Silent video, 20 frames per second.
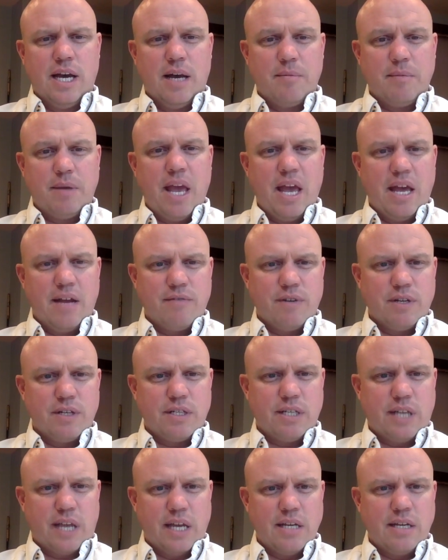Canvas
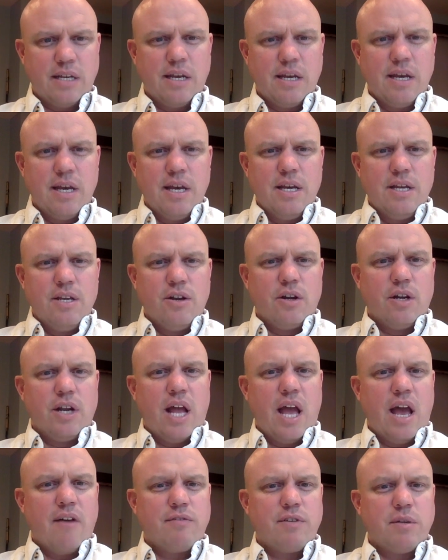site, you're going
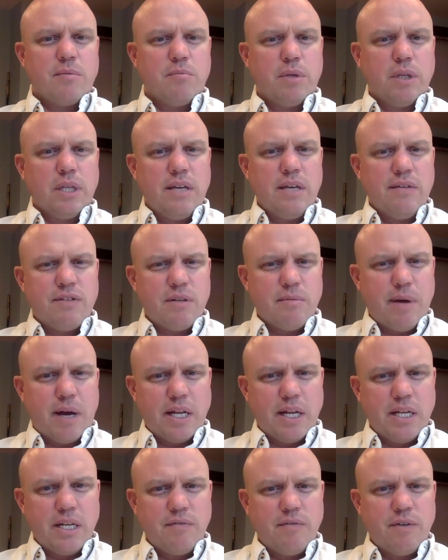to have some beliefs
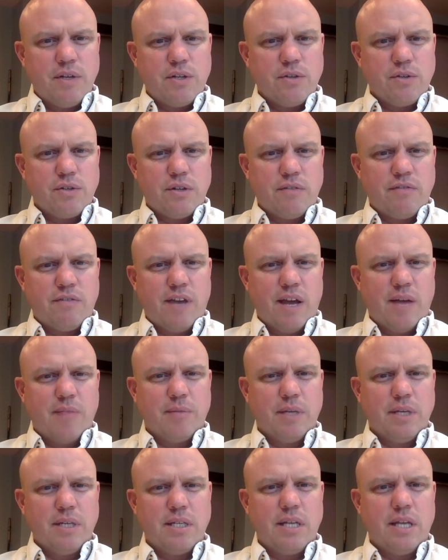about individuals and
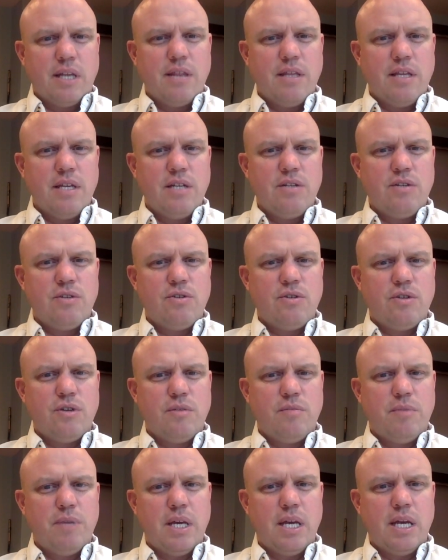families, and these
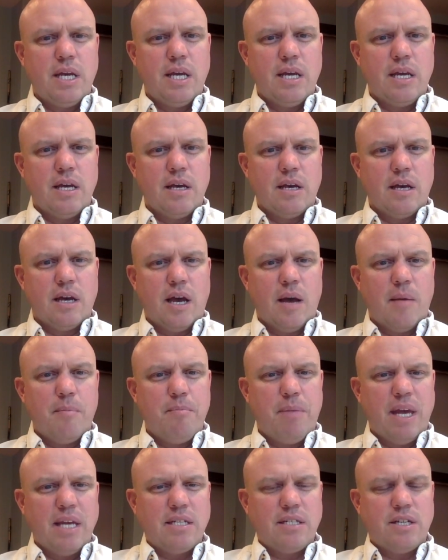should be
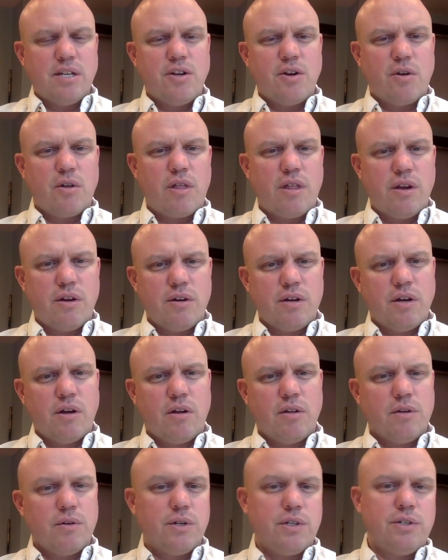based in your theory,
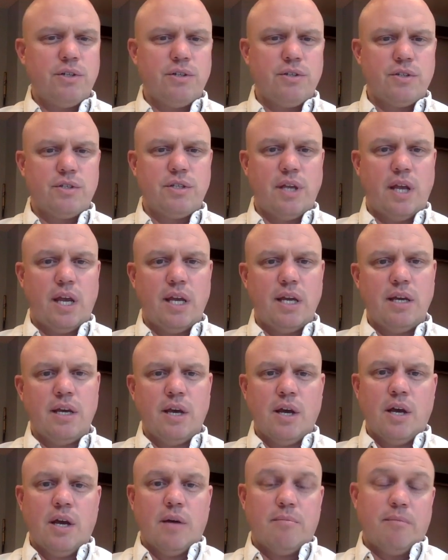although it shouldn't say,
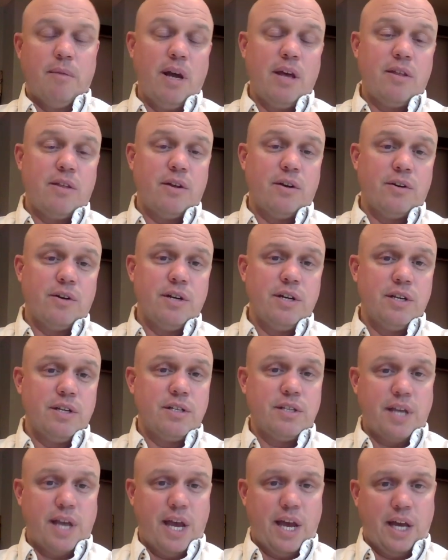my theory
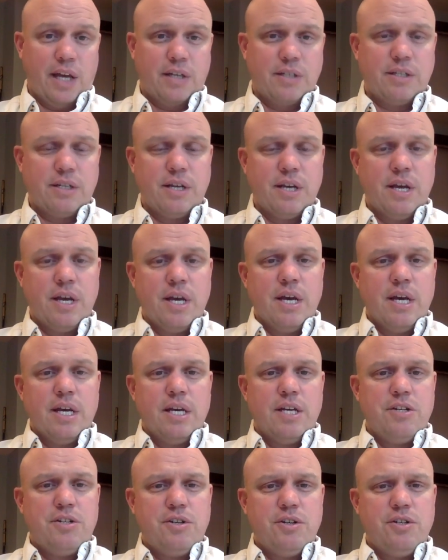is X.
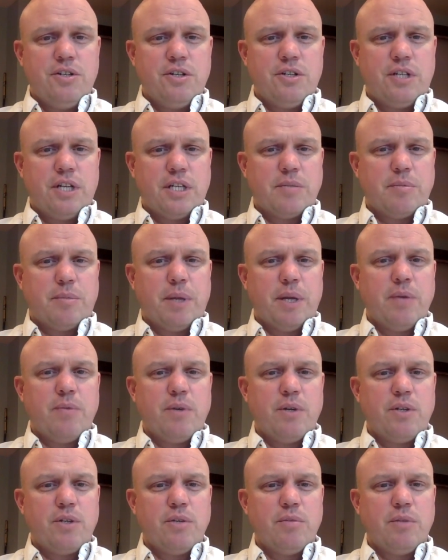It should just explain
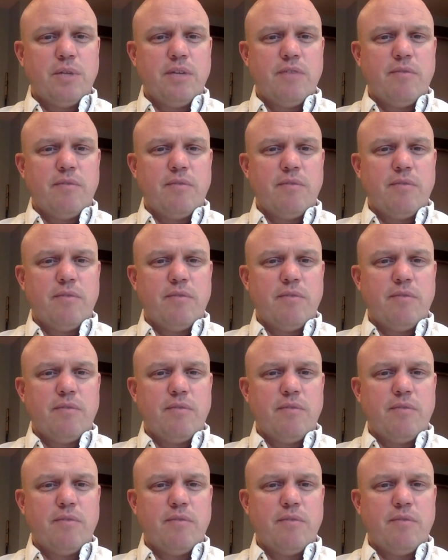what you believe